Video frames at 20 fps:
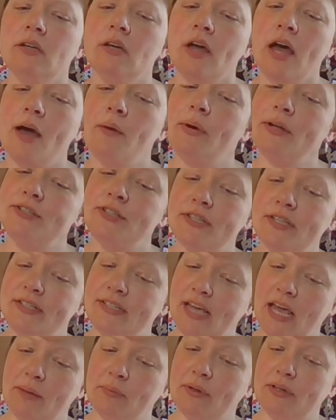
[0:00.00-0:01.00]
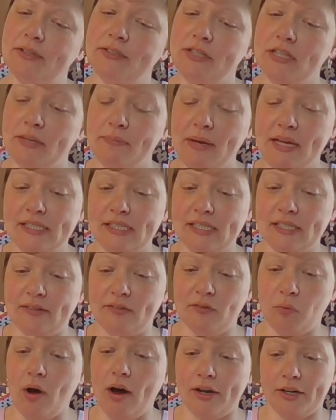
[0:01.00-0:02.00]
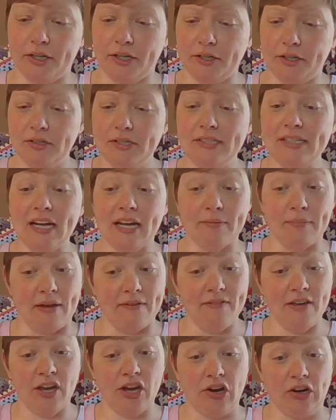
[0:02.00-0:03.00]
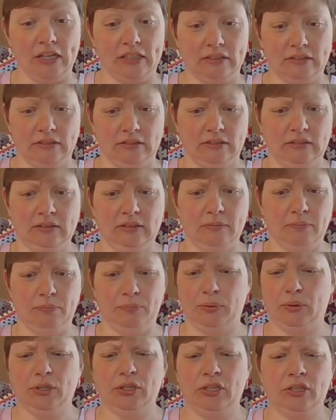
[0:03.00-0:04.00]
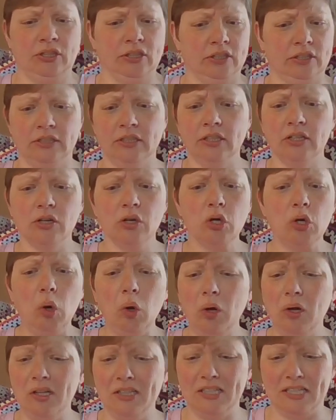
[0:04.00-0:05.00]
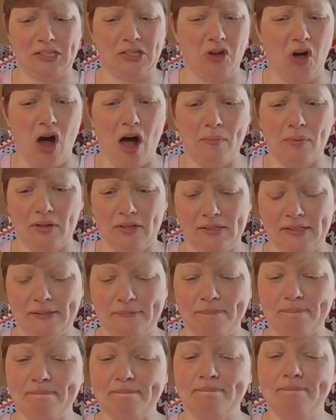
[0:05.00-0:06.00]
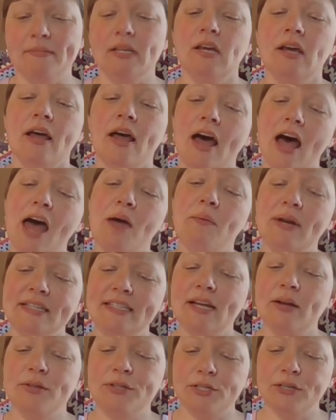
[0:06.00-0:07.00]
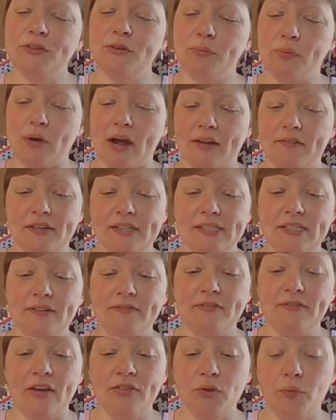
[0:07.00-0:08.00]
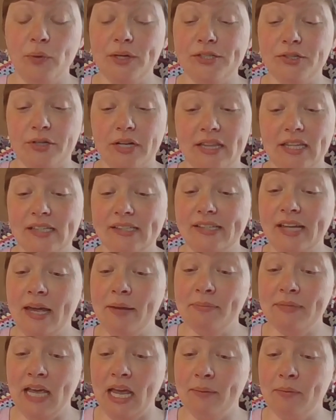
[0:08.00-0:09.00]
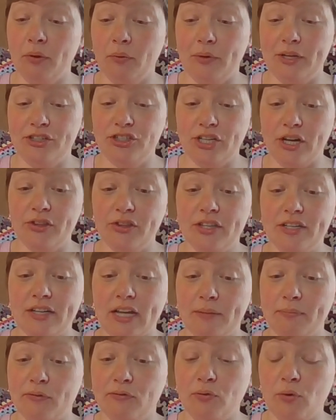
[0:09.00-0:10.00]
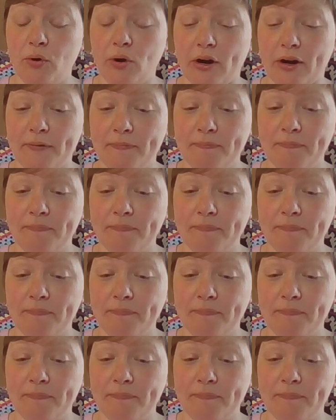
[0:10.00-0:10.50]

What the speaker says: I went to the table, to the basin of water, stuck my finger in. Brrr, cold as cobbles. I went downstairs for breakfast and found the wizard at the same table we'd shared the night before.